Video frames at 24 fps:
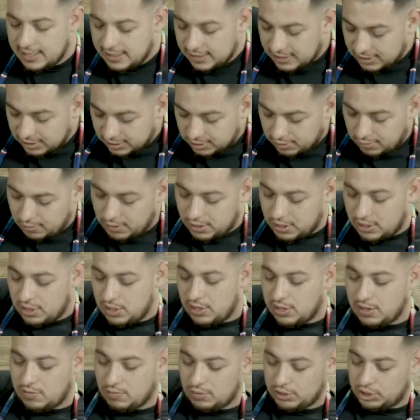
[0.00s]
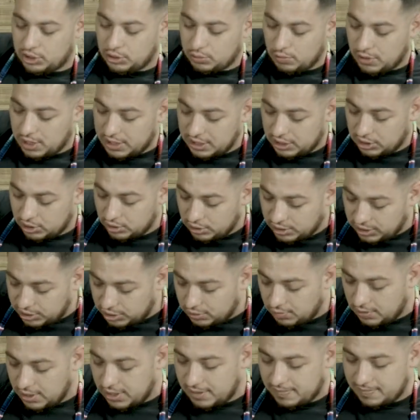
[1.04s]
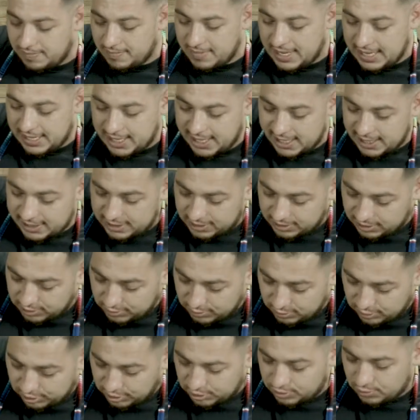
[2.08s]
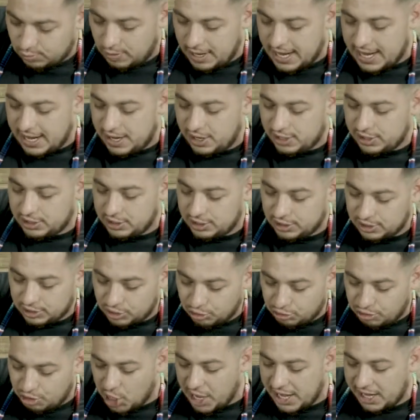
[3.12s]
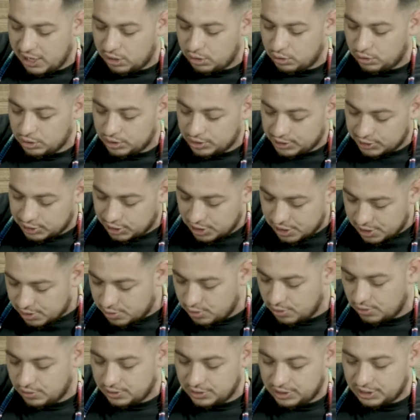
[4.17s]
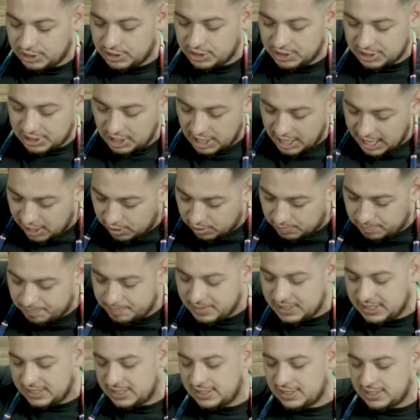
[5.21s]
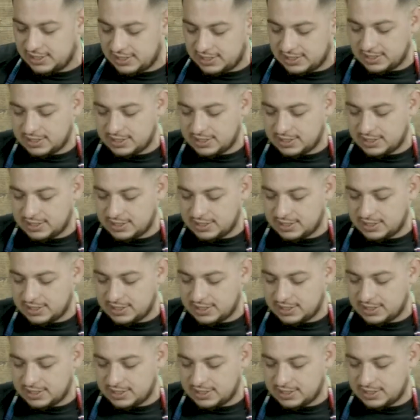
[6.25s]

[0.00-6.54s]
So what you want to do is you want to make it into squares, triangles, circles, just little pieces.